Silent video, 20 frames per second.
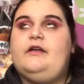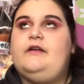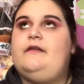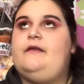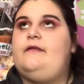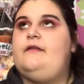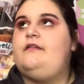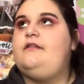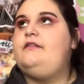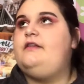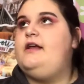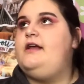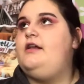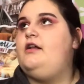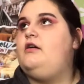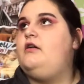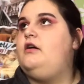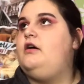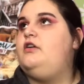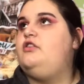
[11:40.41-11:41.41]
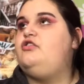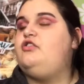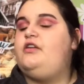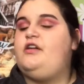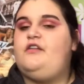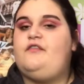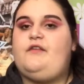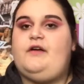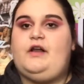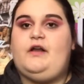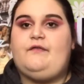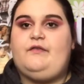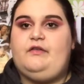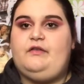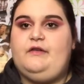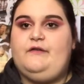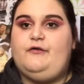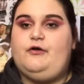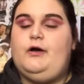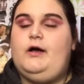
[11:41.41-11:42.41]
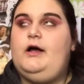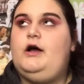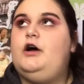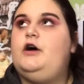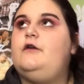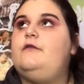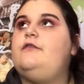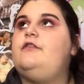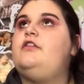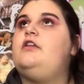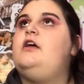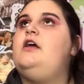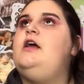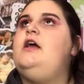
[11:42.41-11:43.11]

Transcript: and then there's Santa Claus trying to fight off his evil elves.